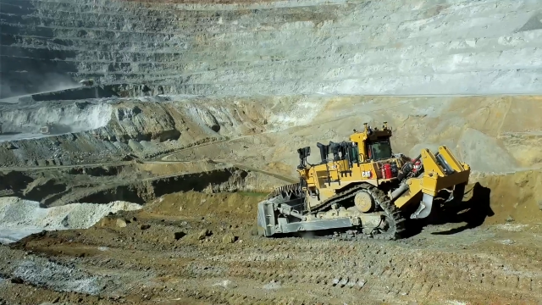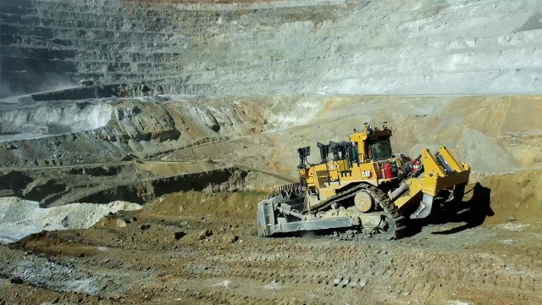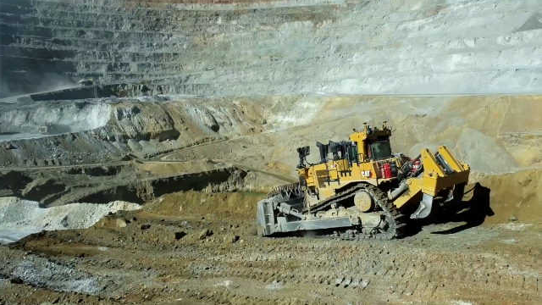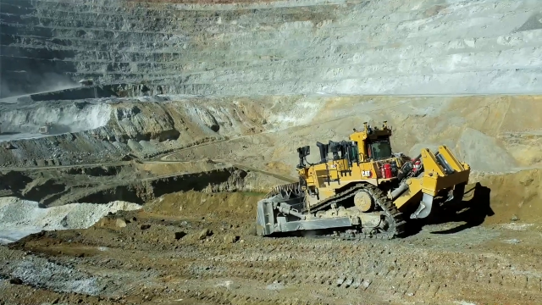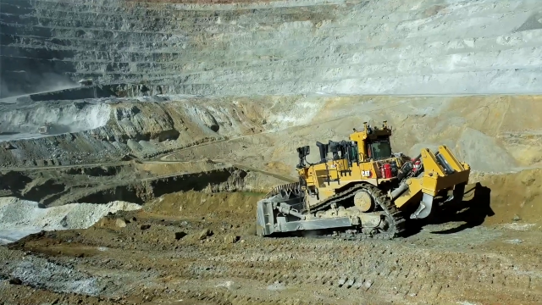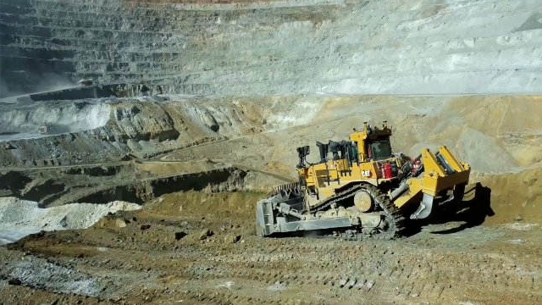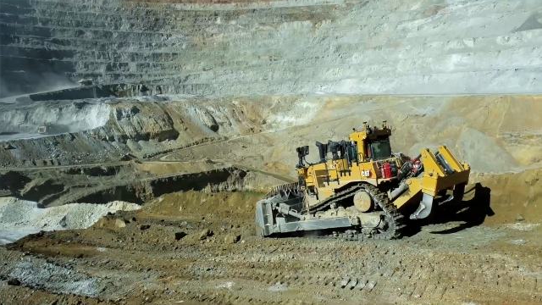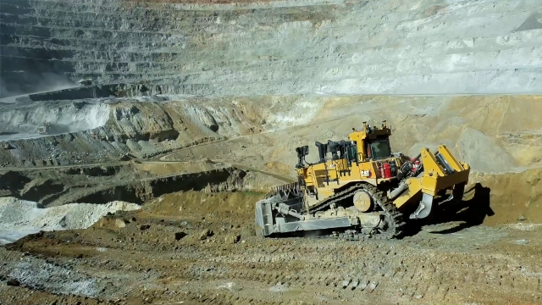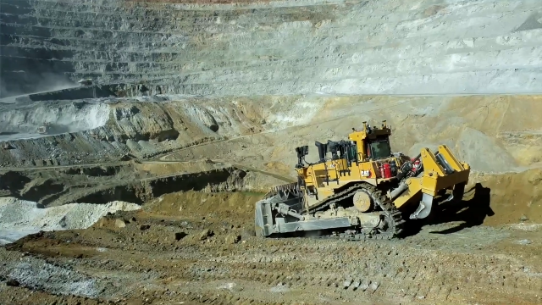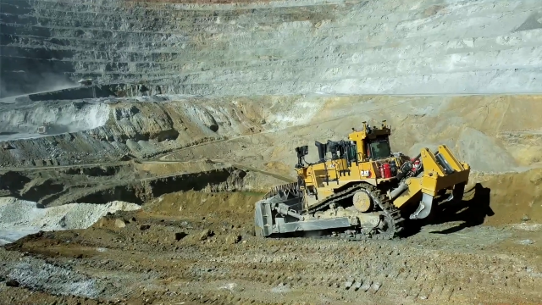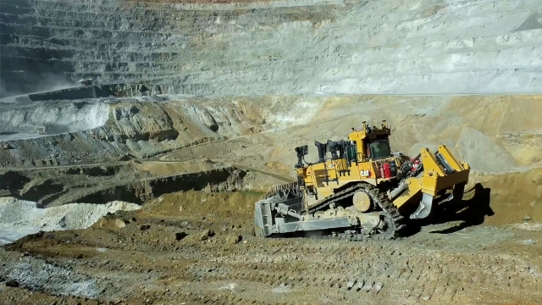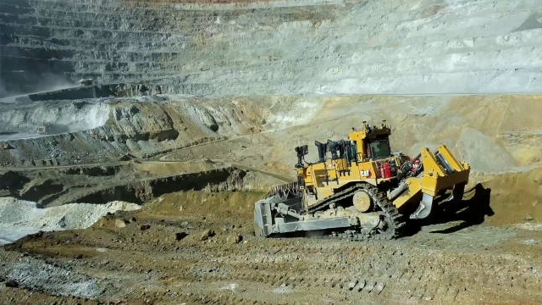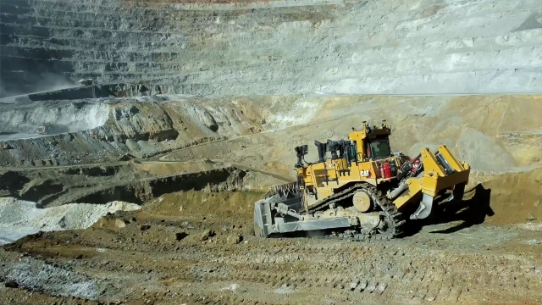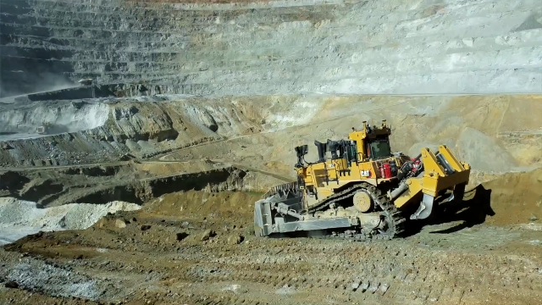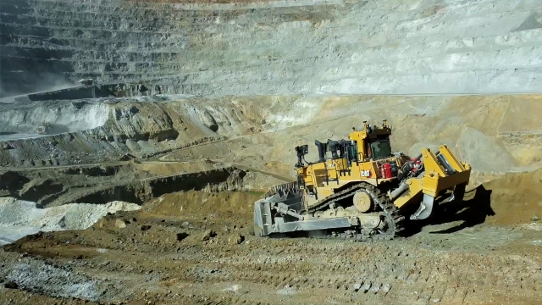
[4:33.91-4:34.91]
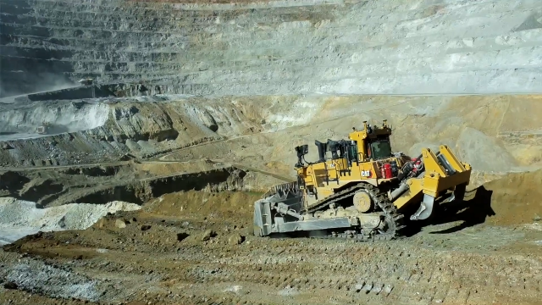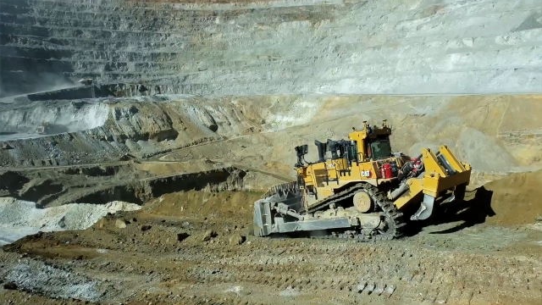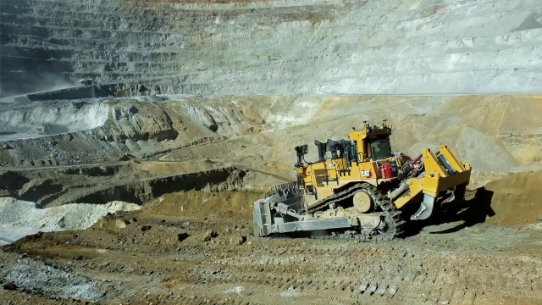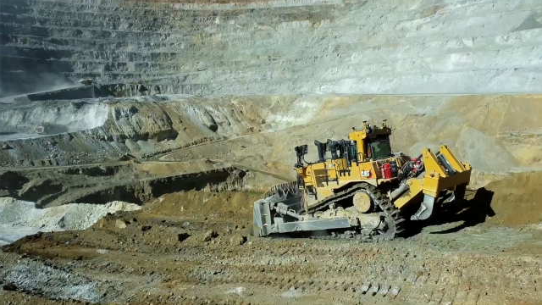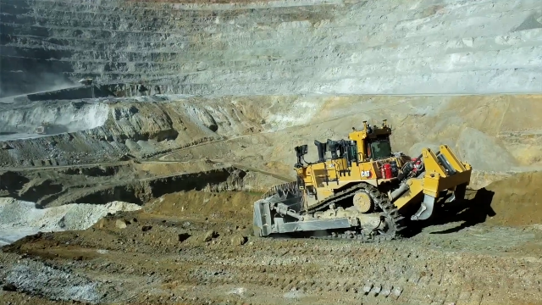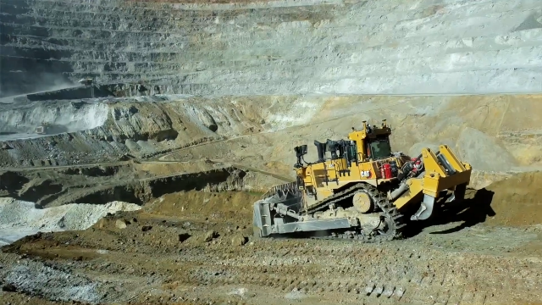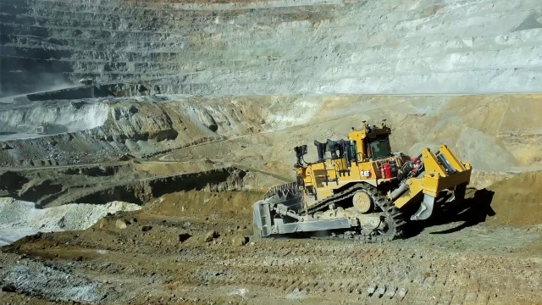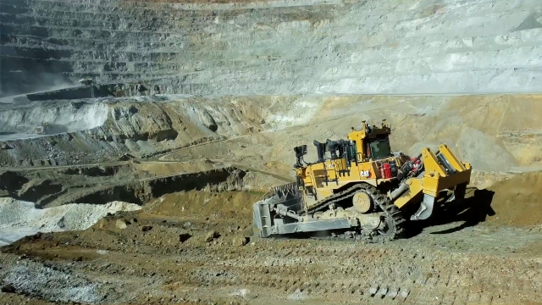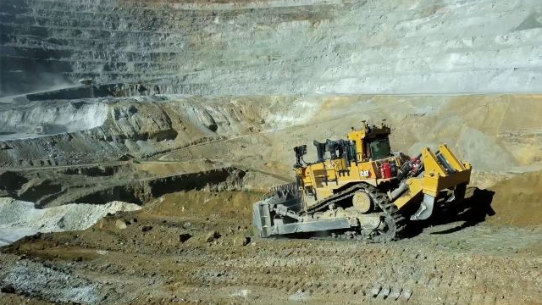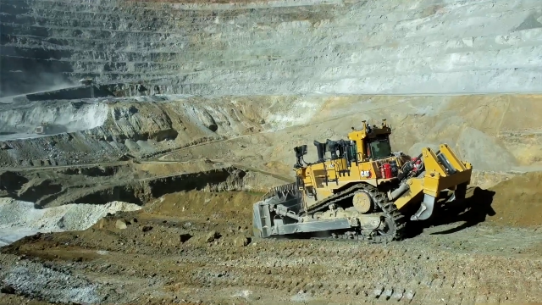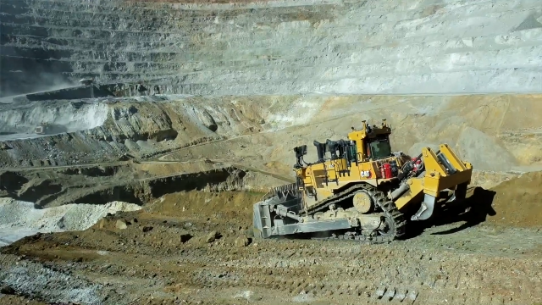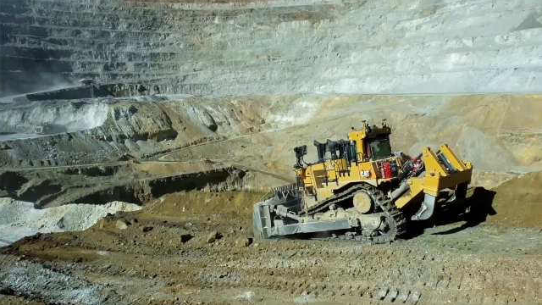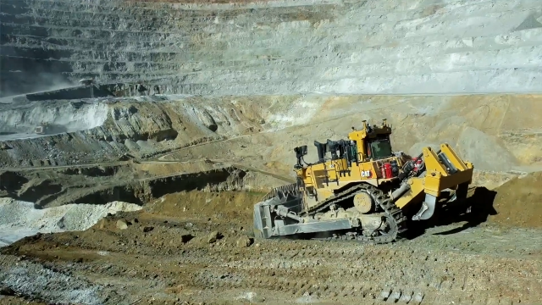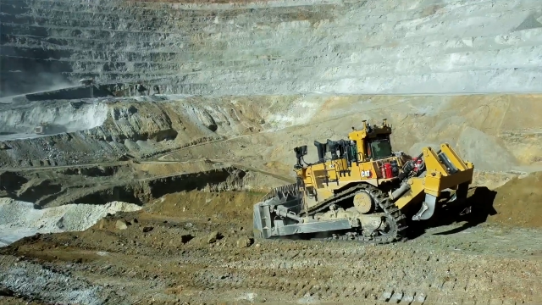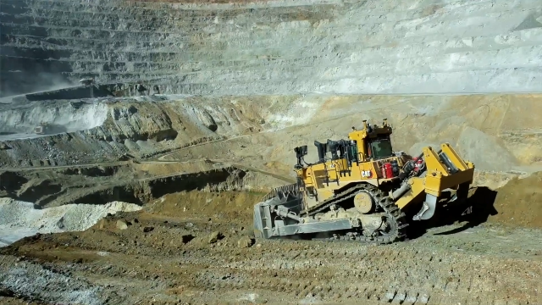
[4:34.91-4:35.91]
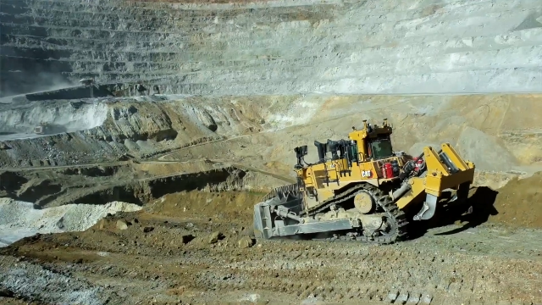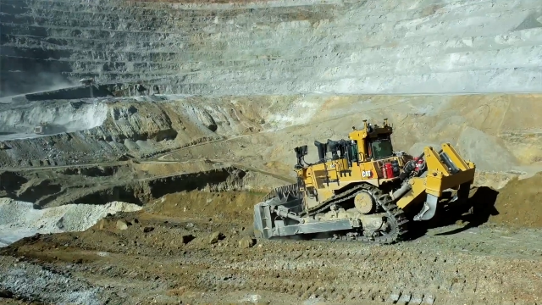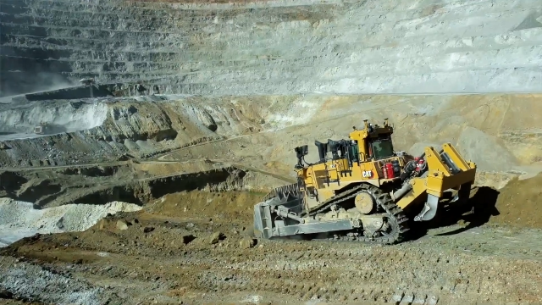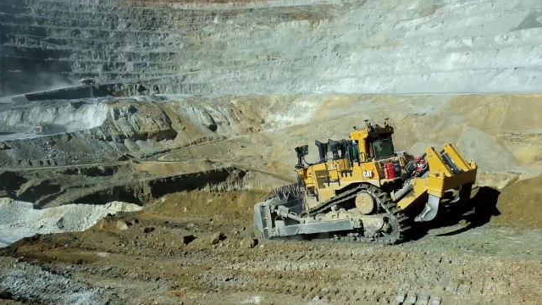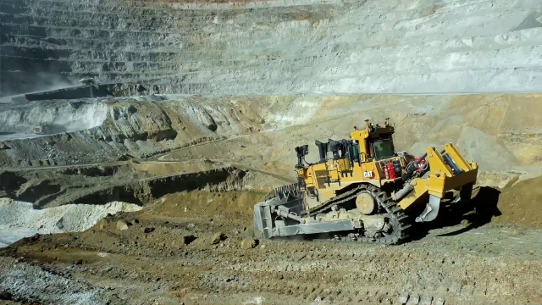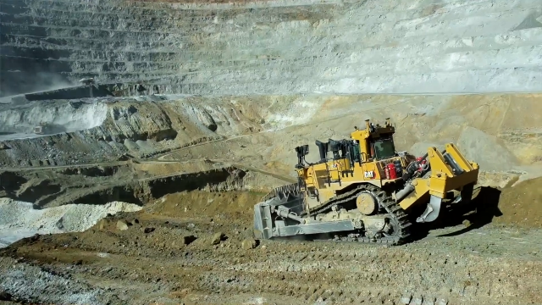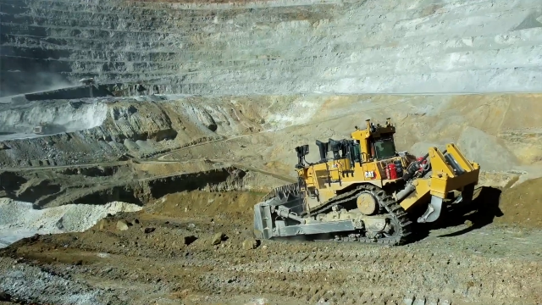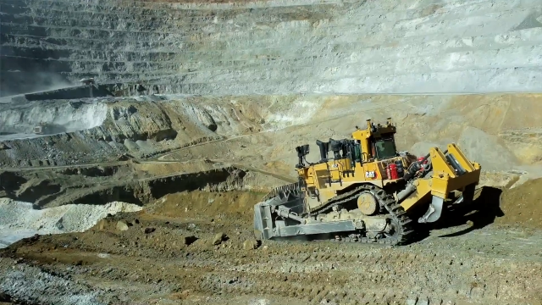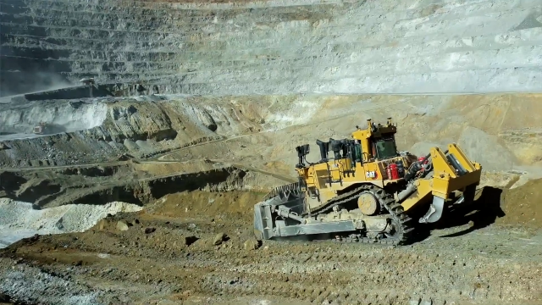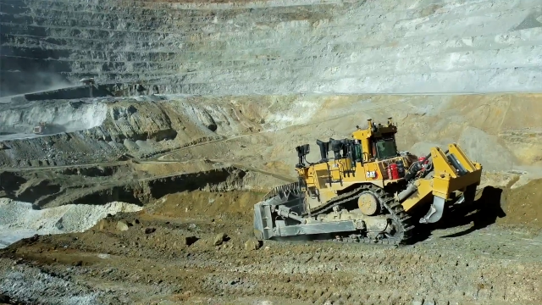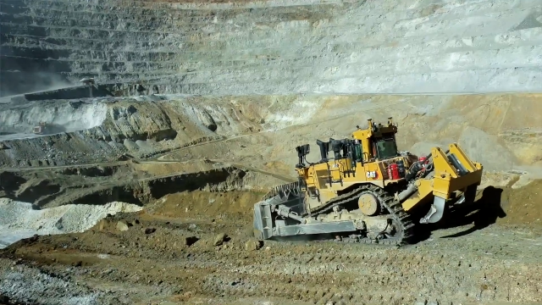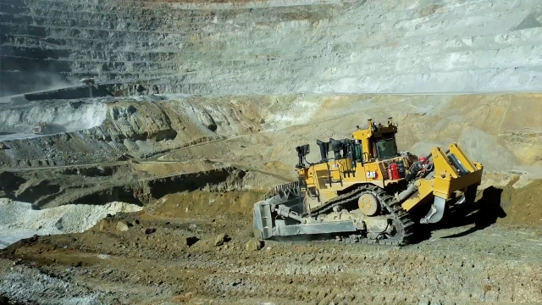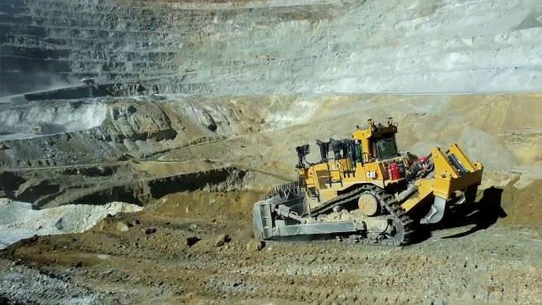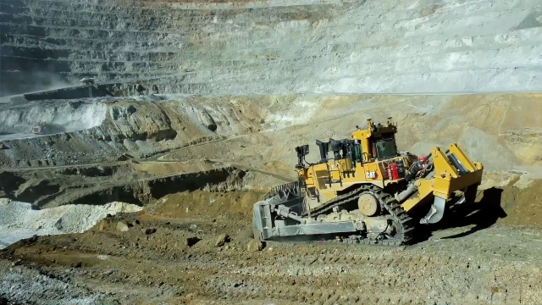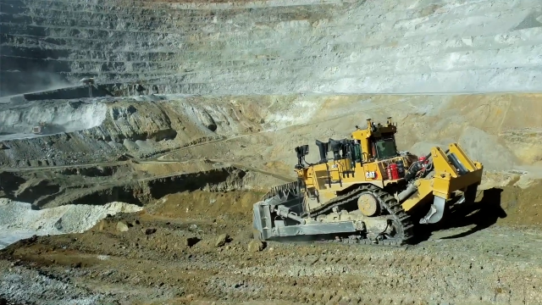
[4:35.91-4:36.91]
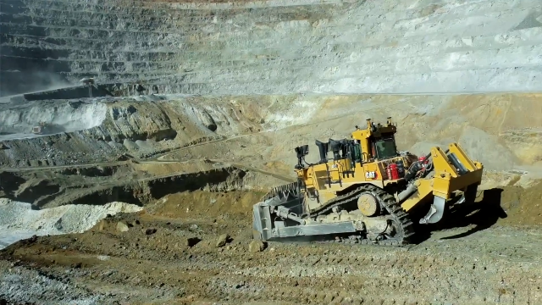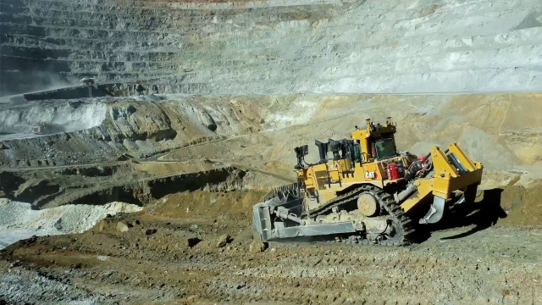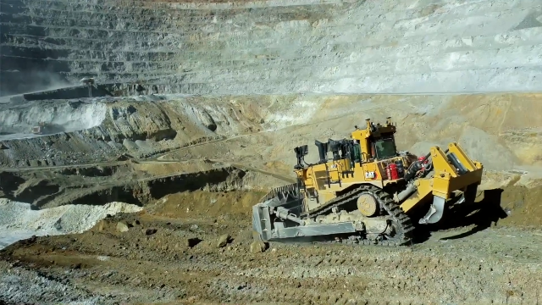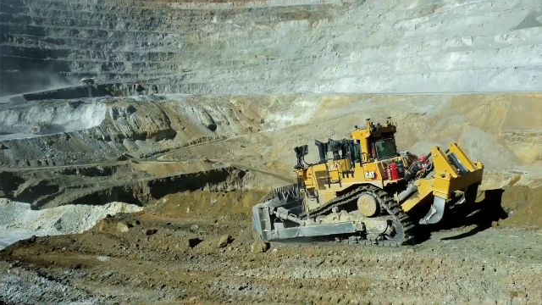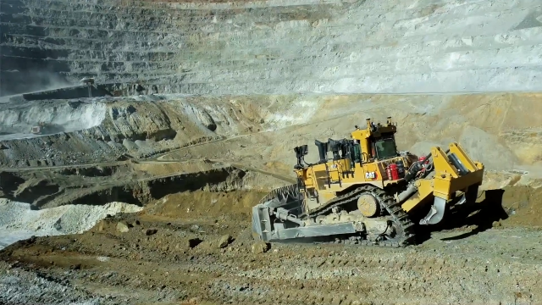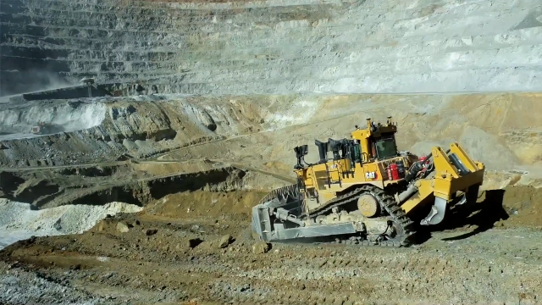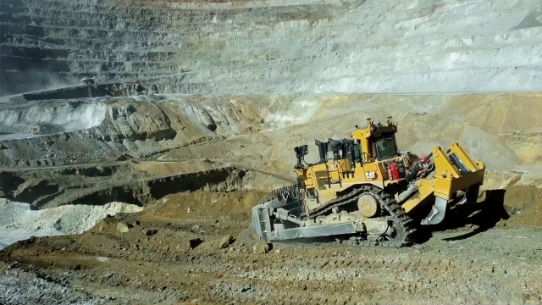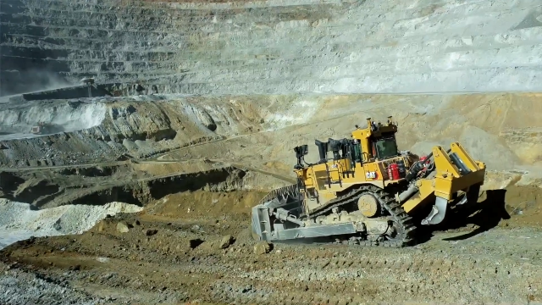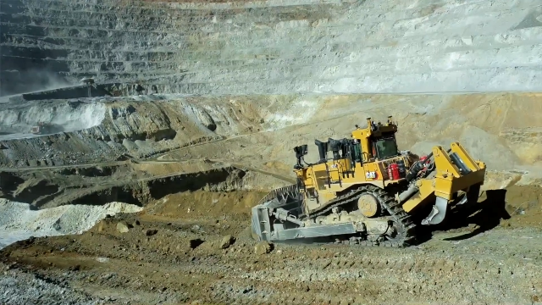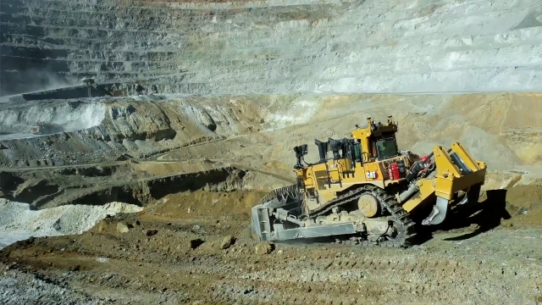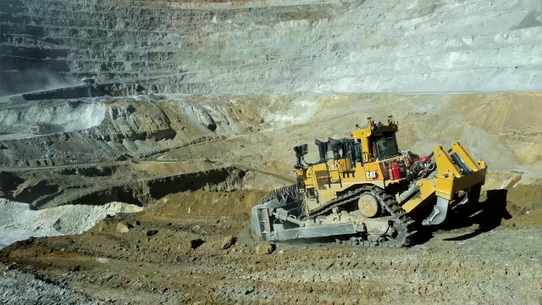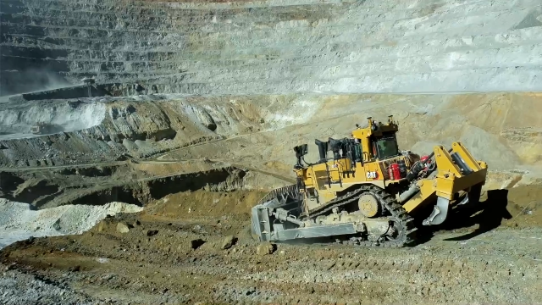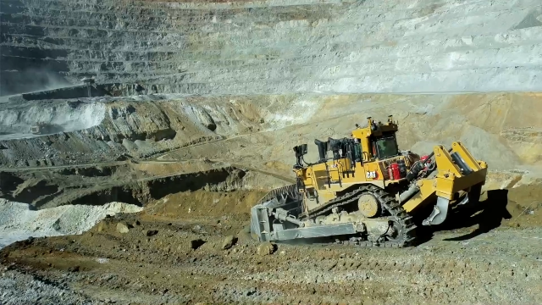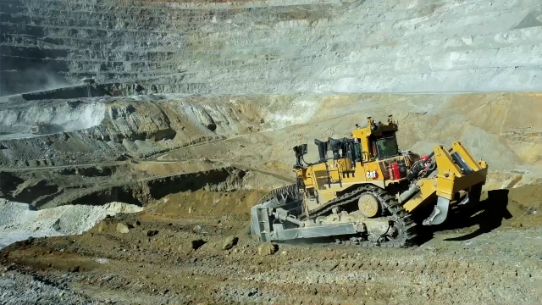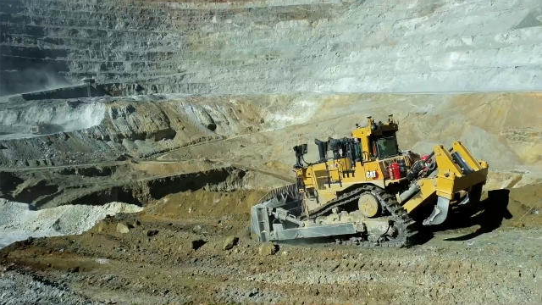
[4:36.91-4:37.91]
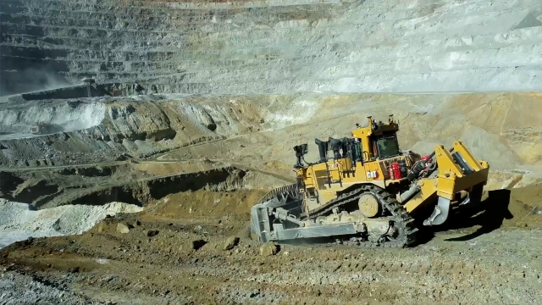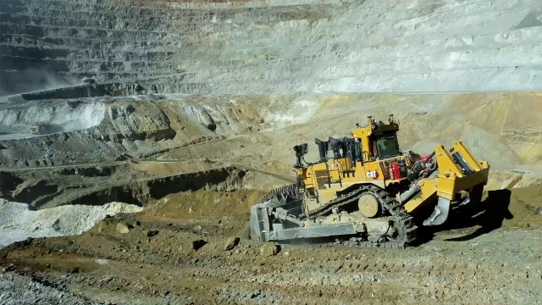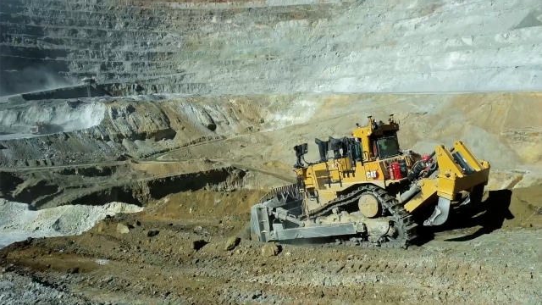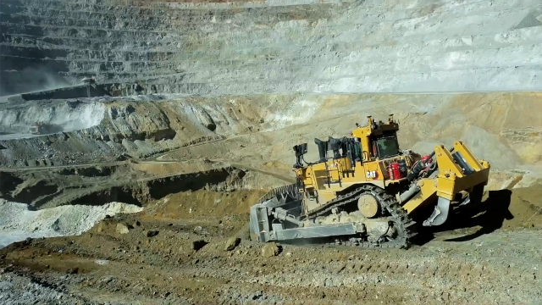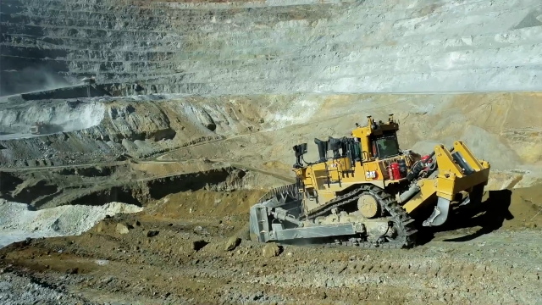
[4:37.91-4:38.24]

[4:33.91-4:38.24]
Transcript: No face is visible, so there are no lips to read.